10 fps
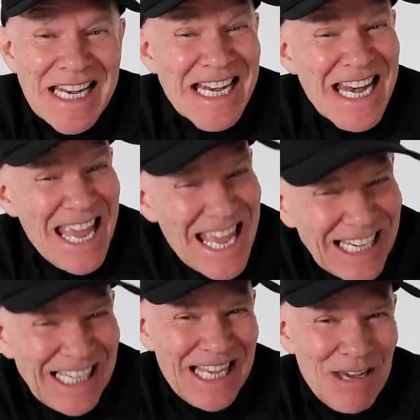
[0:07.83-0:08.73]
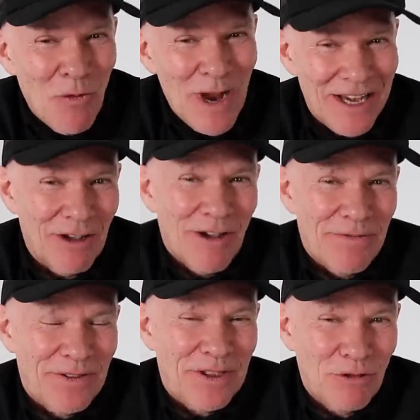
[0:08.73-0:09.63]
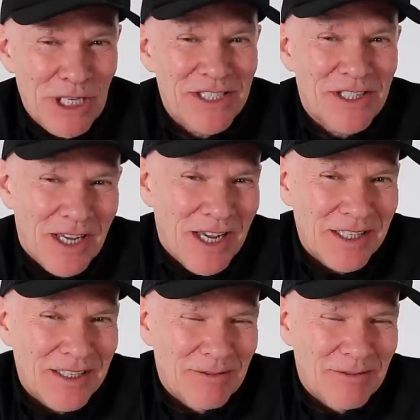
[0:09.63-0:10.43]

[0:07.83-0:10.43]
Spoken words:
Nearly went off at the restart.